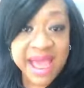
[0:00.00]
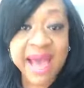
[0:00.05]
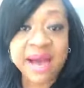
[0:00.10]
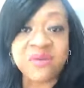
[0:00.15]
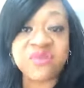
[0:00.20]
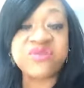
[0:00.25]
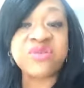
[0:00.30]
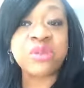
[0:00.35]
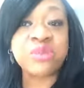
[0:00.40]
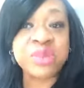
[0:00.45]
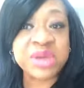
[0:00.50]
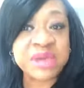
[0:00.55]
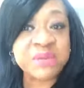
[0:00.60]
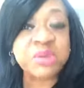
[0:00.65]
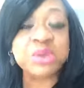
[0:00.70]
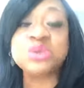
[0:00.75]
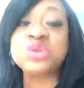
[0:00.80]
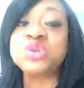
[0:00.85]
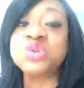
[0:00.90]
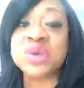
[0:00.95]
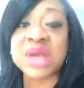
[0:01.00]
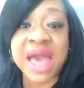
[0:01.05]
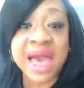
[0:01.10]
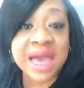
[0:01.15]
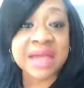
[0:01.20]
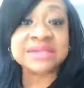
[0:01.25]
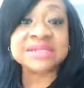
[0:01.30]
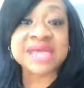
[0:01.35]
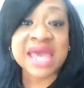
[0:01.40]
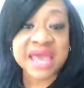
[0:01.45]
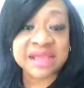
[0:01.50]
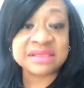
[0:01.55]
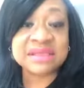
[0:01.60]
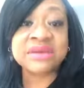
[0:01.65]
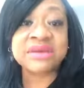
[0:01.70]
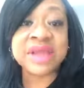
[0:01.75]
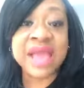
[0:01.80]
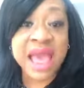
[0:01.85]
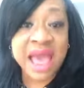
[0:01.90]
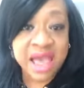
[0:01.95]
out for people to contact
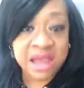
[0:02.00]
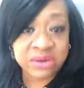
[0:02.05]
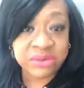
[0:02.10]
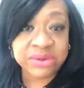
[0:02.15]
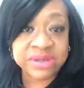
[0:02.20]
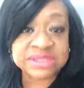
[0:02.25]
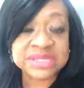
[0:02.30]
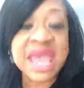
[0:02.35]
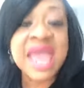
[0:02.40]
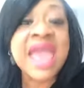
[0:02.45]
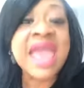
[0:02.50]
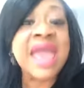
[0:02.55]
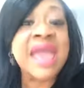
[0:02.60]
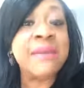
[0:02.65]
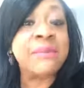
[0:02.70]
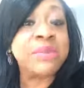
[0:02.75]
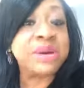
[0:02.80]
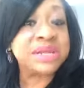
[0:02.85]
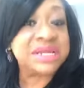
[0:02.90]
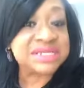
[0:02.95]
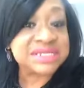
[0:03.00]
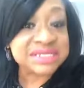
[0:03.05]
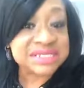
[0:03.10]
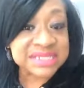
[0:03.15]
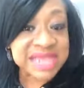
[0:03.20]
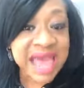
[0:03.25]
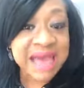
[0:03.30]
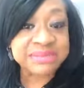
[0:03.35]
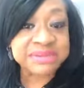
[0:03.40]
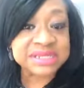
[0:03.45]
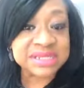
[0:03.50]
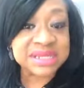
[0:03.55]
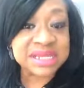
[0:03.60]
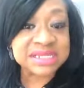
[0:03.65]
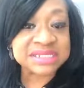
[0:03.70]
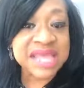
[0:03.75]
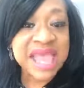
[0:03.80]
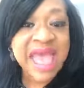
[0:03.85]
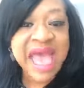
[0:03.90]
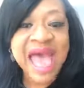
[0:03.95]
their Congress and put a stop to
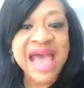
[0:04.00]
this.